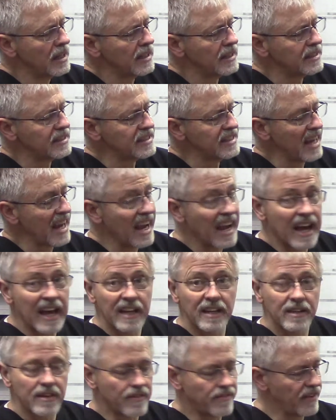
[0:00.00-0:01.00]

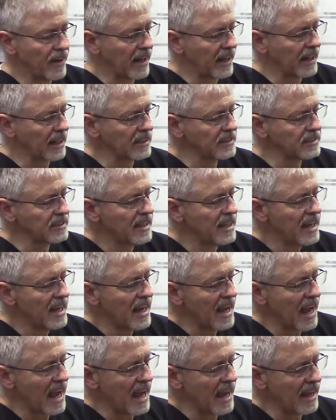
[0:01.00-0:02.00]
10, the vagus,
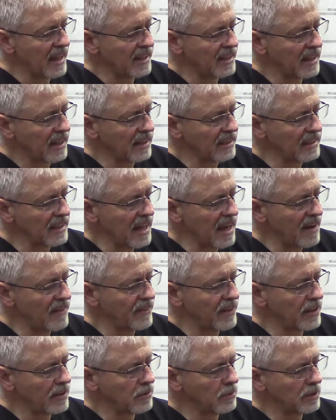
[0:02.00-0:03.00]
and
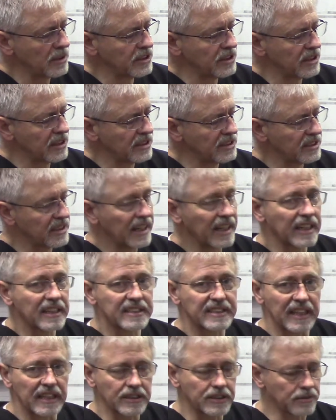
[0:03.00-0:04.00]
11, which is the
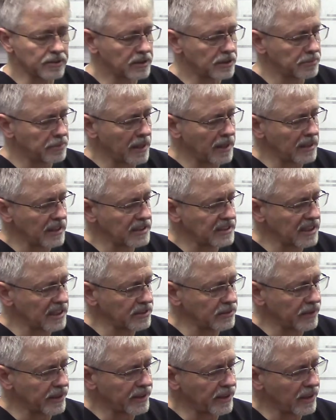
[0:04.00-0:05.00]
spinal
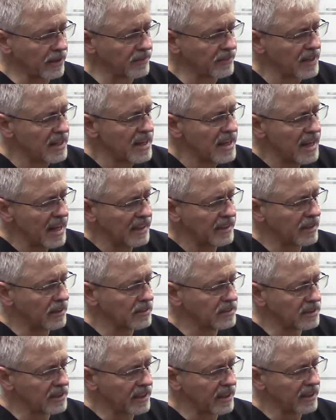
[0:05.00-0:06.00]
accessory nerve. And
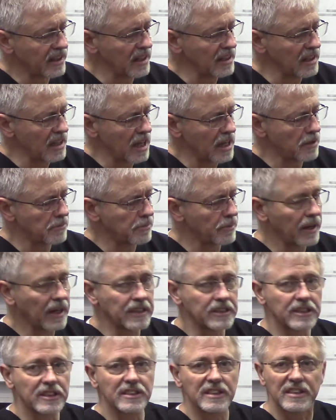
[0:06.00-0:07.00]
you got a lot of
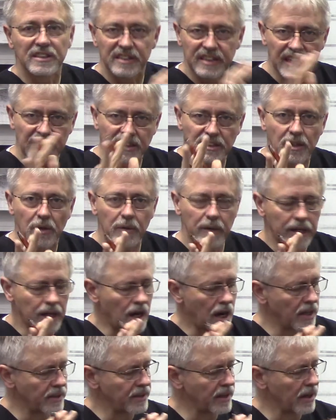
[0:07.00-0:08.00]
branches and things going
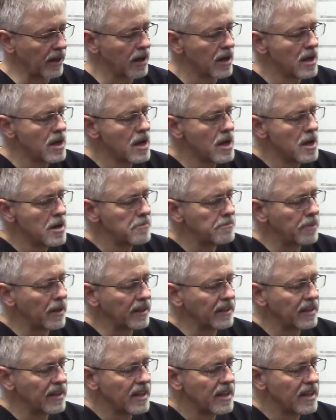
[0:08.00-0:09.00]
on there.
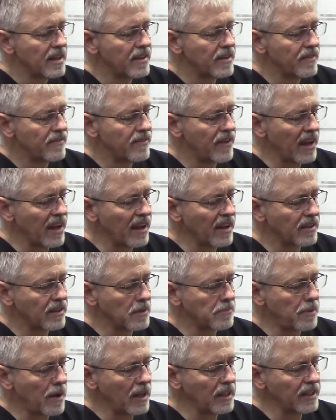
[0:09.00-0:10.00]
But the
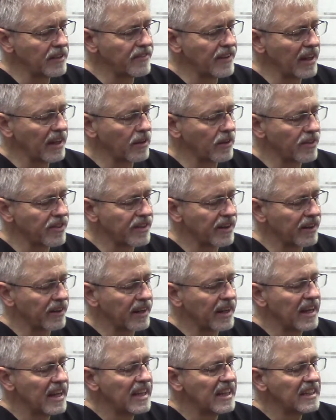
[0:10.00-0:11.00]
polyvagal
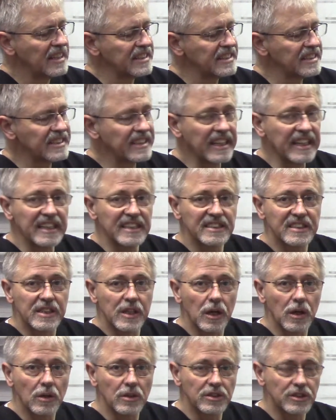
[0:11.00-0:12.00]
theory sees
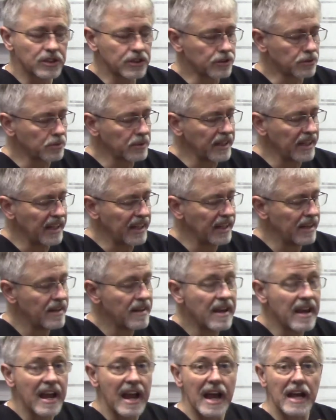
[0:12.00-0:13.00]
those three
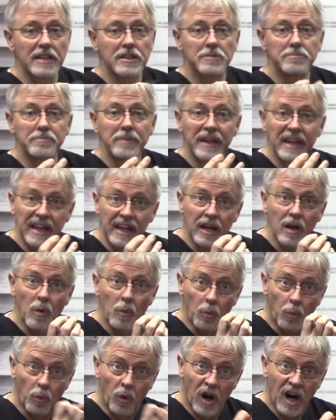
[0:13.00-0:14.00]
as being
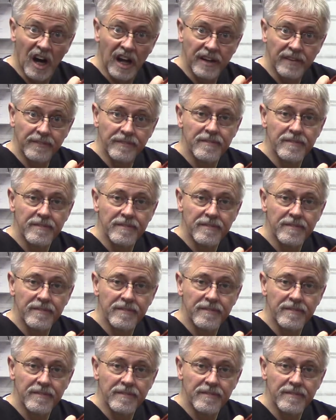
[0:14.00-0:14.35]
one.